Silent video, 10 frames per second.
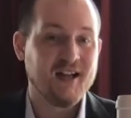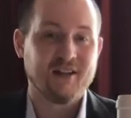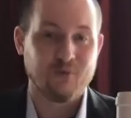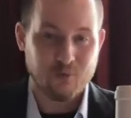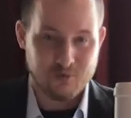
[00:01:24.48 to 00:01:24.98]

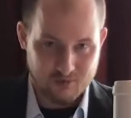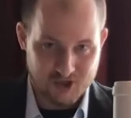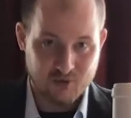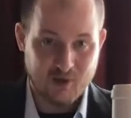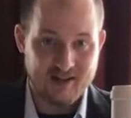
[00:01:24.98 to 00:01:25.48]
The
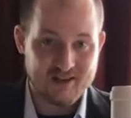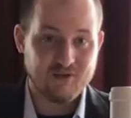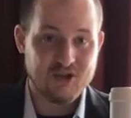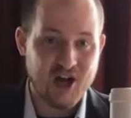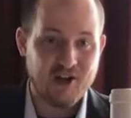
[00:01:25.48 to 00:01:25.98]
sweetness of
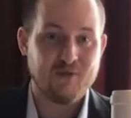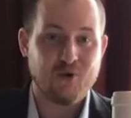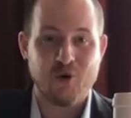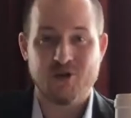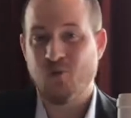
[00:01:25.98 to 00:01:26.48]
the jelly, of
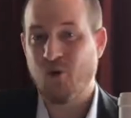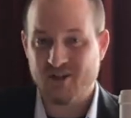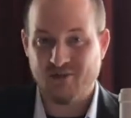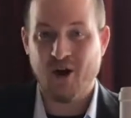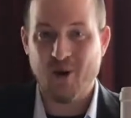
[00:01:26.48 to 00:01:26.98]
course,
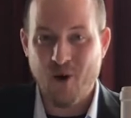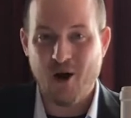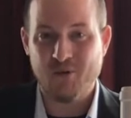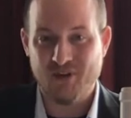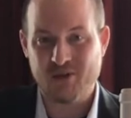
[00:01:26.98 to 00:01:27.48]
works very
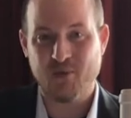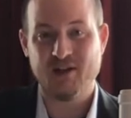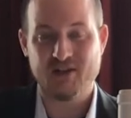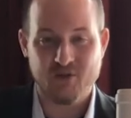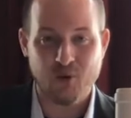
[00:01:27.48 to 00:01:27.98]
well with the
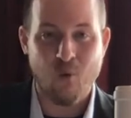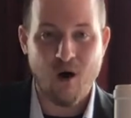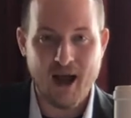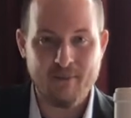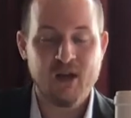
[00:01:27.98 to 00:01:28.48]
sweetness of the
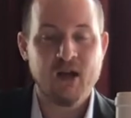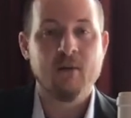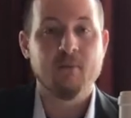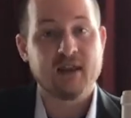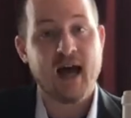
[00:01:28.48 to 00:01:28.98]
wine,
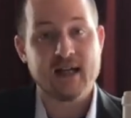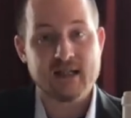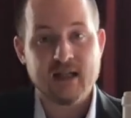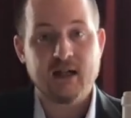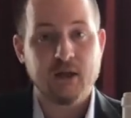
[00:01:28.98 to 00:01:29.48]
but that
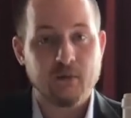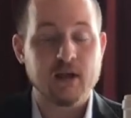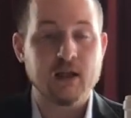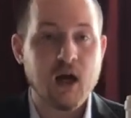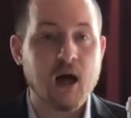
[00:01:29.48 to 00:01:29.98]
acidity
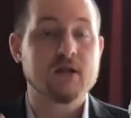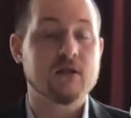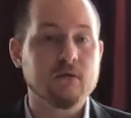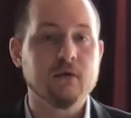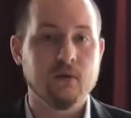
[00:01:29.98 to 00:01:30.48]
really cuts
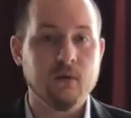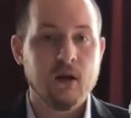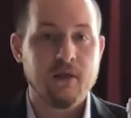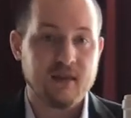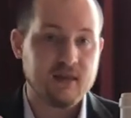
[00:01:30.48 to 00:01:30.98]
through
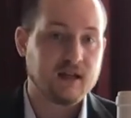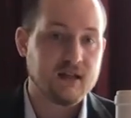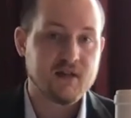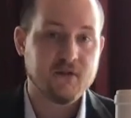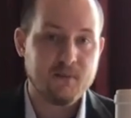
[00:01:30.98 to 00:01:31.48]
the
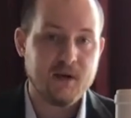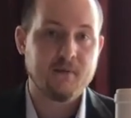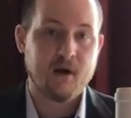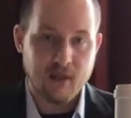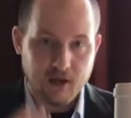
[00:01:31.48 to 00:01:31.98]
thickness of the peanut
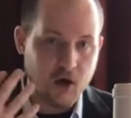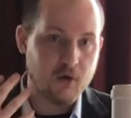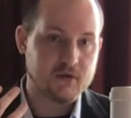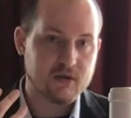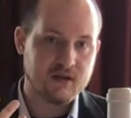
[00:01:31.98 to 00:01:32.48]
butter that
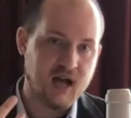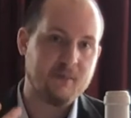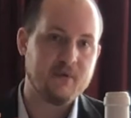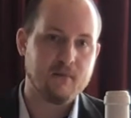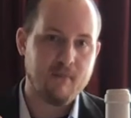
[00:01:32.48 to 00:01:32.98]
coats the top
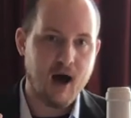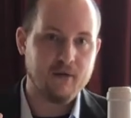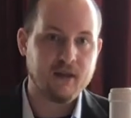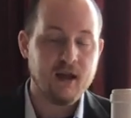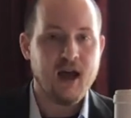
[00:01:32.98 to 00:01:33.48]
of your mouth
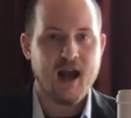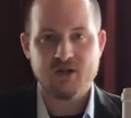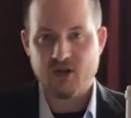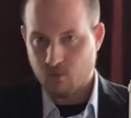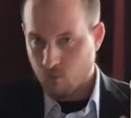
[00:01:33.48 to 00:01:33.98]
and
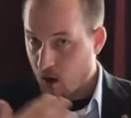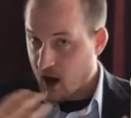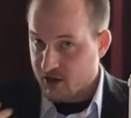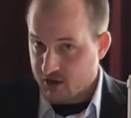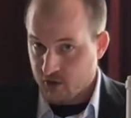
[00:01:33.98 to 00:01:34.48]
just
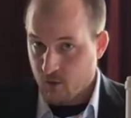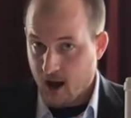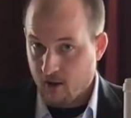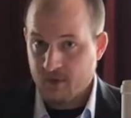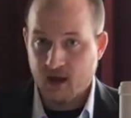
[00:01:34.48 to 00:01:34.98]
washes you
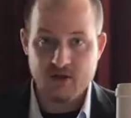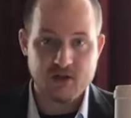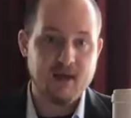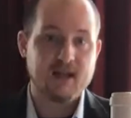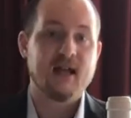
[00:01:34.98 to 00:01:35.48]
out and just
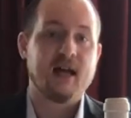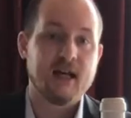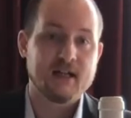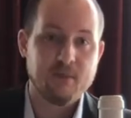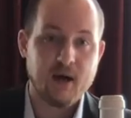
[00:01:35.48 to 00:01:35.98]
makes that
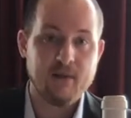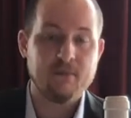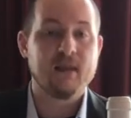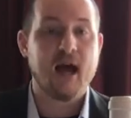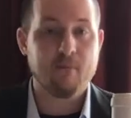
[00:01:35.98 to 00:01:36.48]
next bite
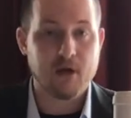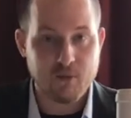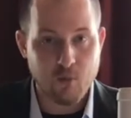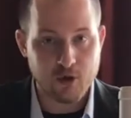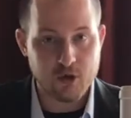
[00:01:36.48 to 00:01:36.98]
that much
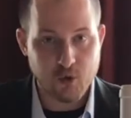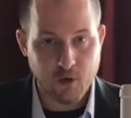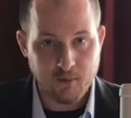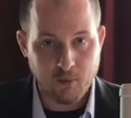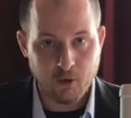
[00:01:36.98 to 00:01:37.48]
more
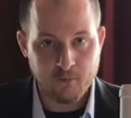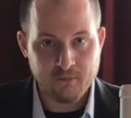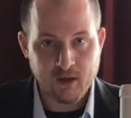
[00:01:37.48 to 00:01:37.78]
enjoyable.